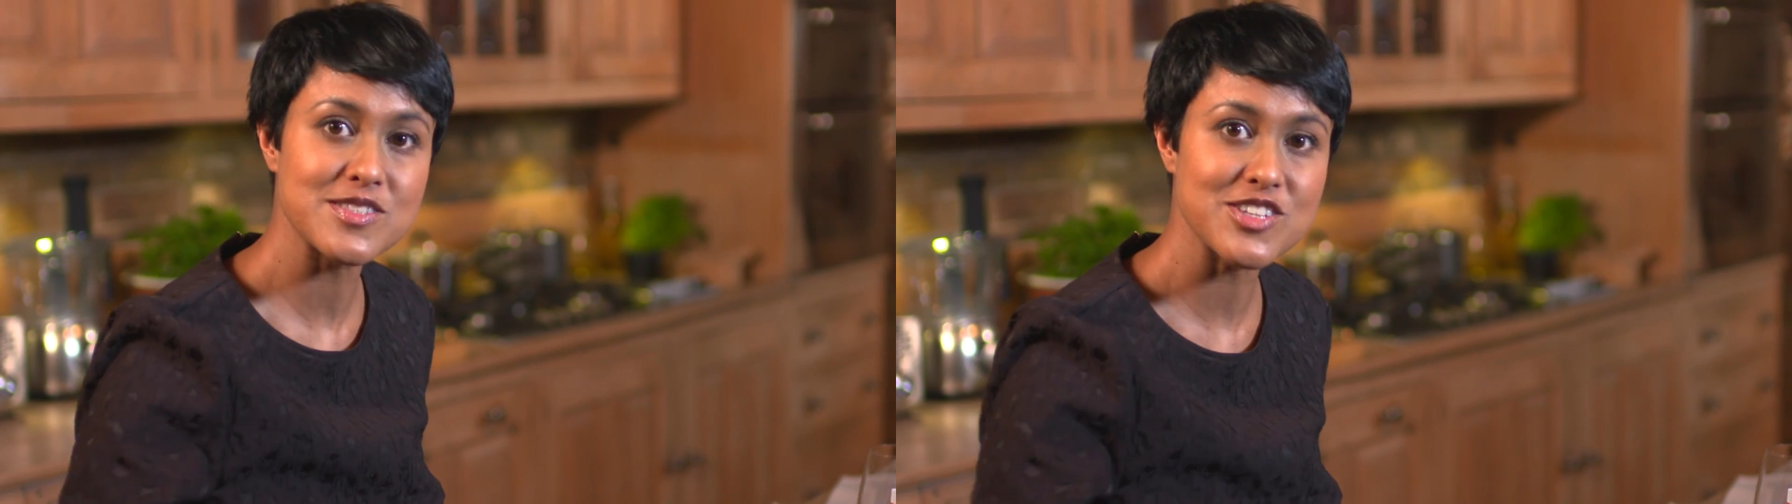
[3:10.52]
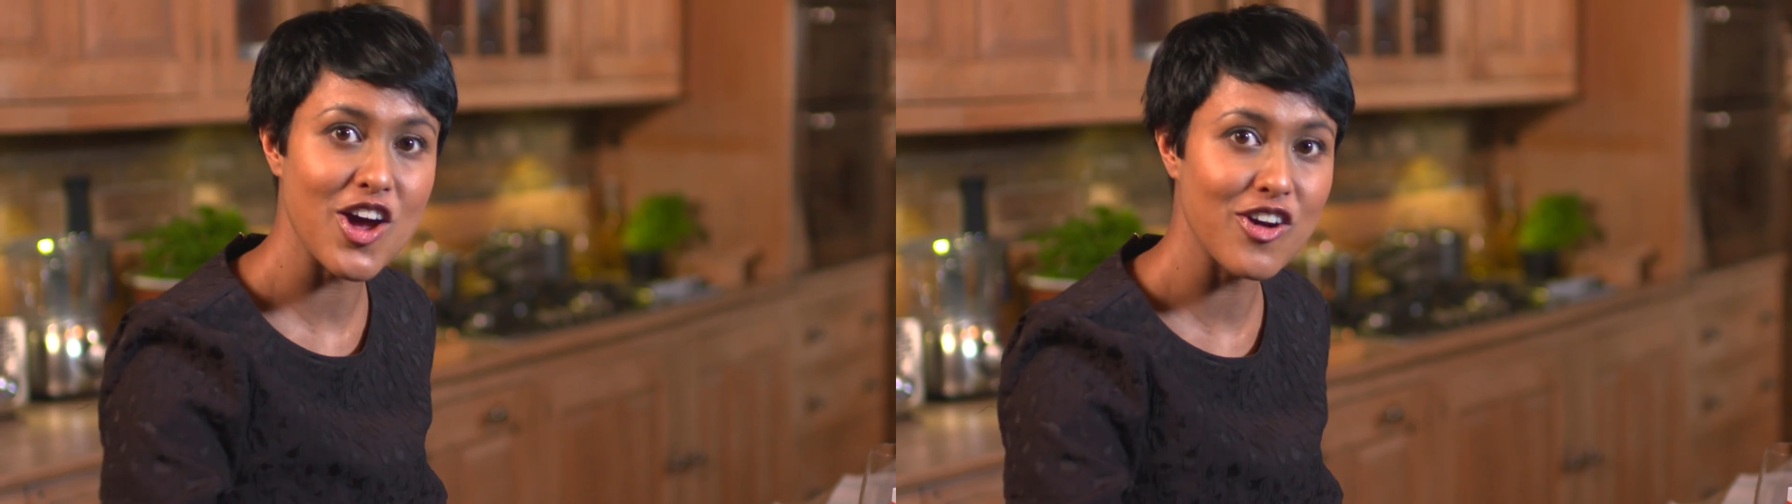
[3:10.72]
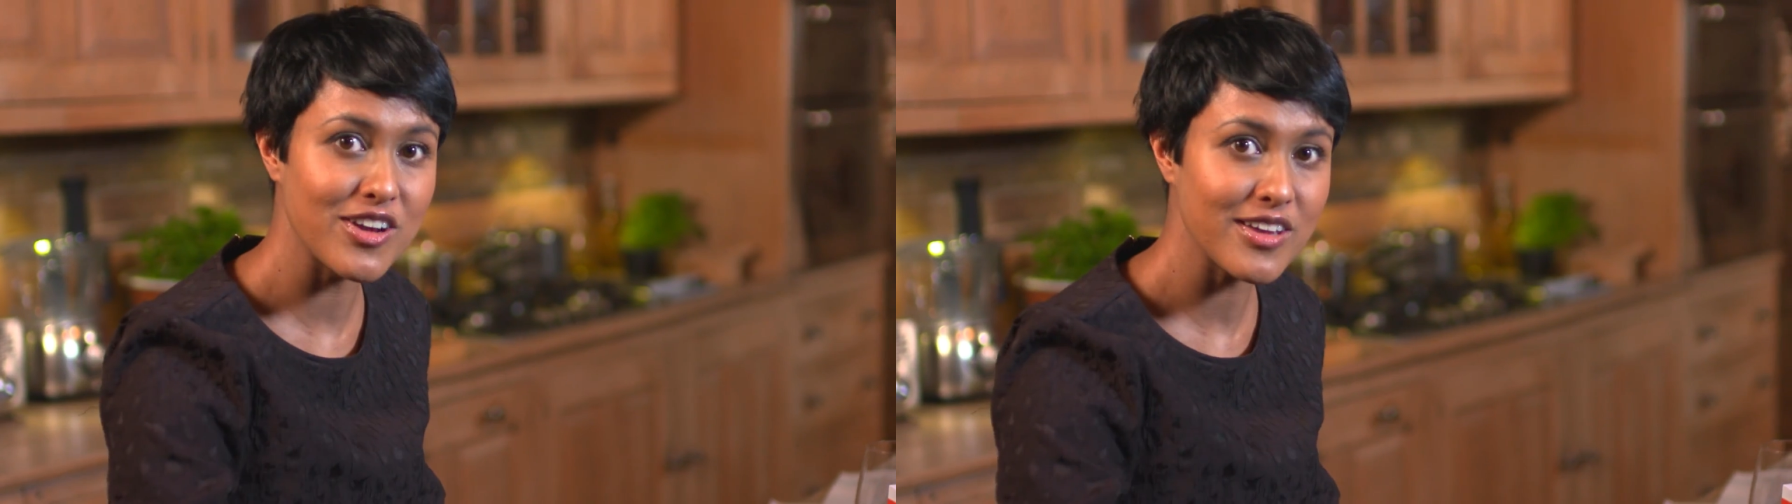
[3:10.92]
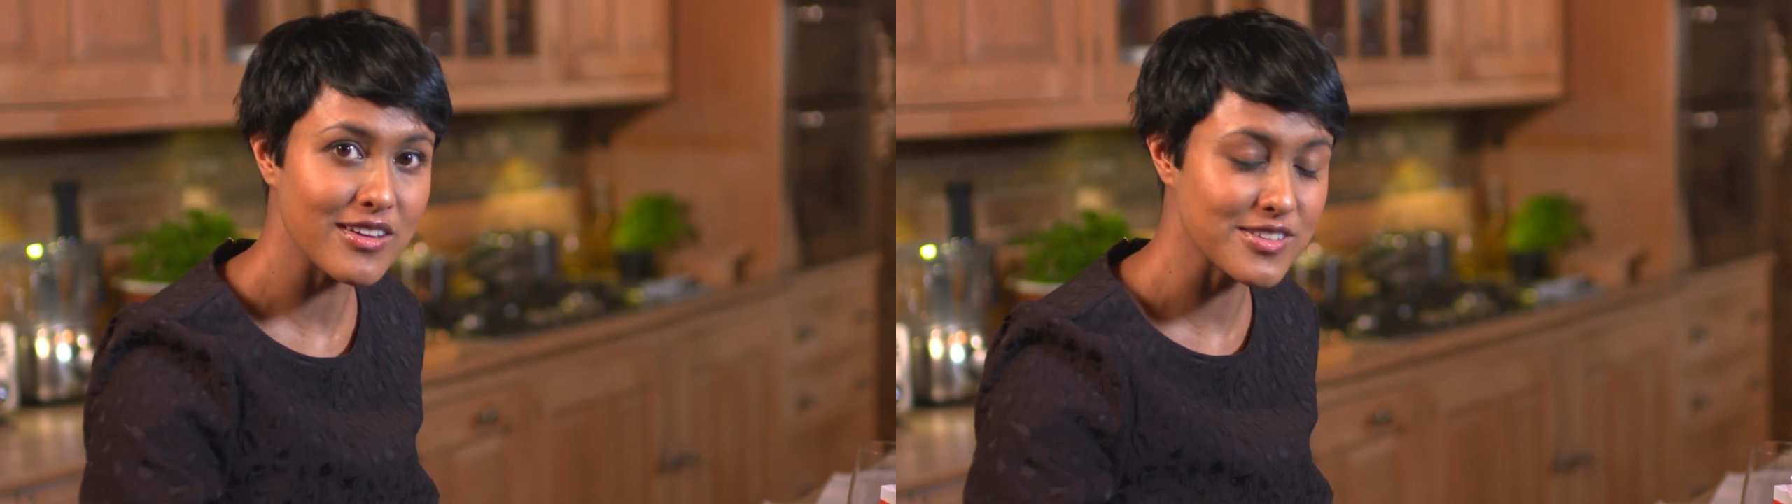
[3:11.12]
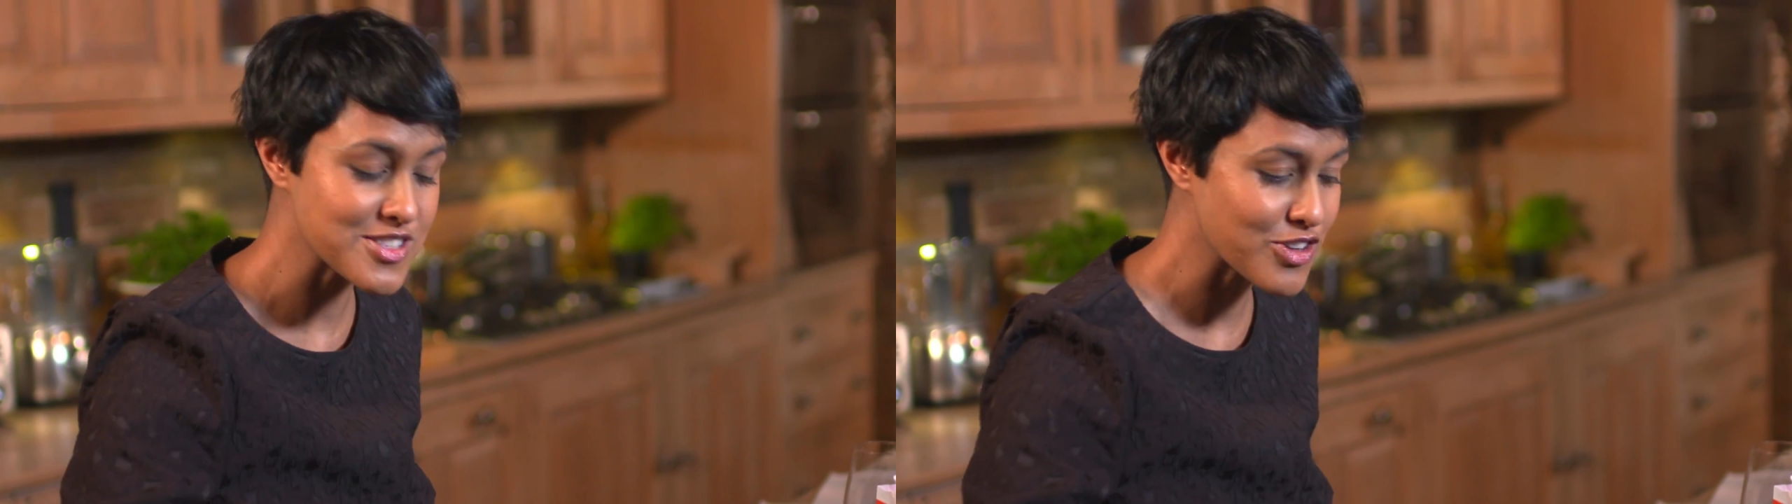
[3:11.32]
stirring
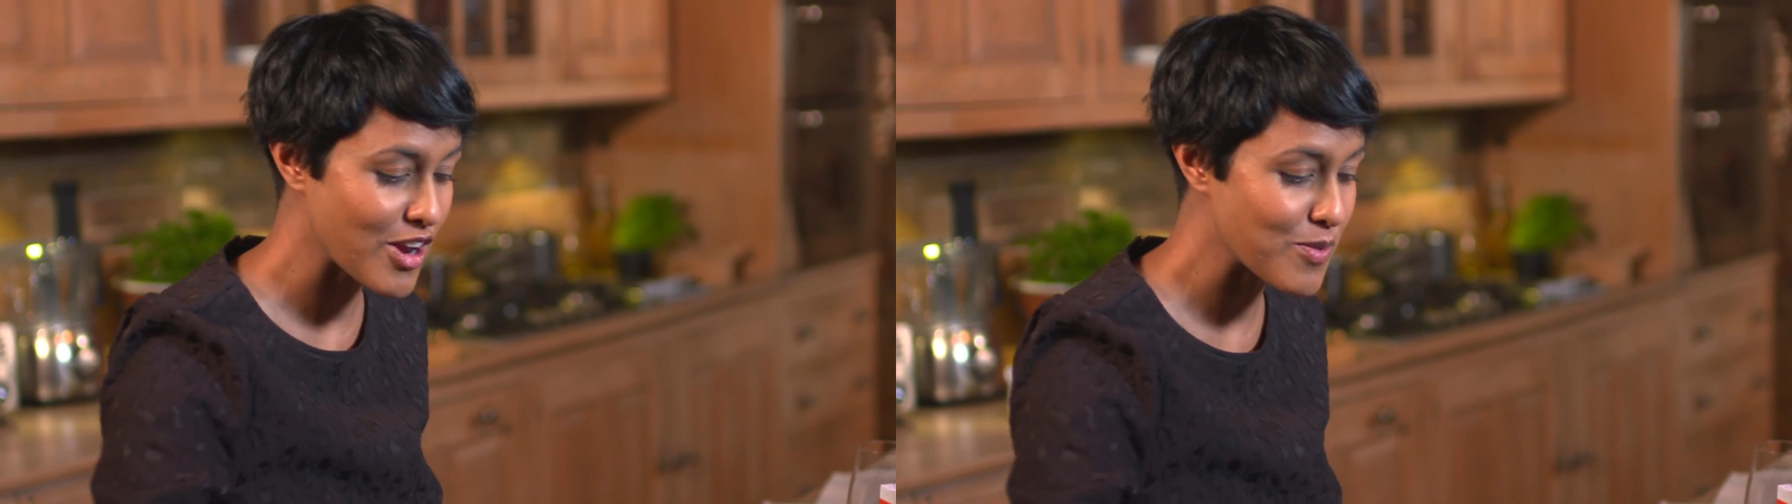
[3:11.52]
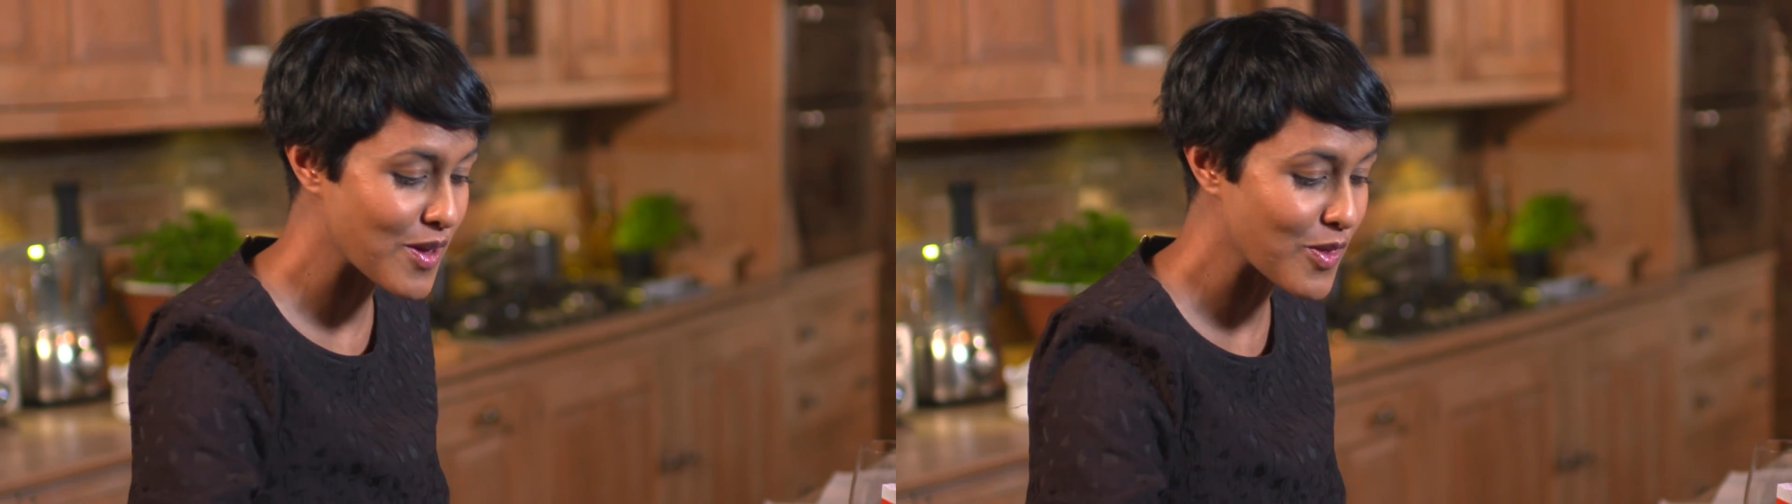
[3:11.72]
and scraping